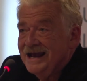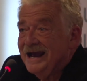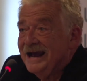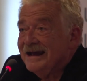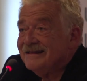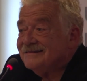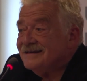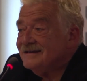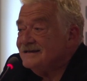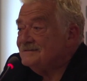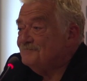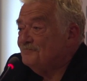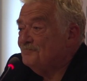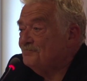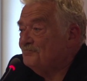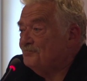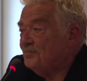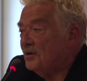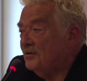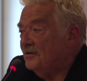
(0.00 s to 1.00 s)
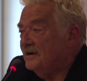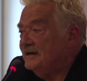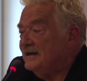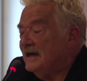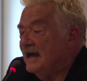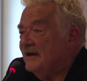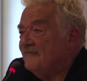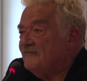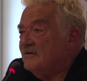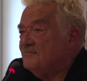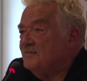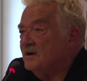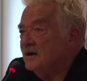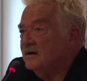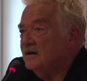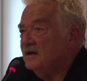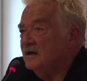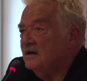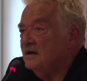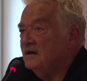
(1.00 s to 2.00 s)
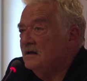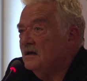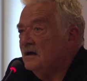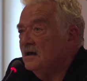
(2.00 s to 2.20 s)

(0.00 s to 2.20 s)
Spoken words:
At this point, everybody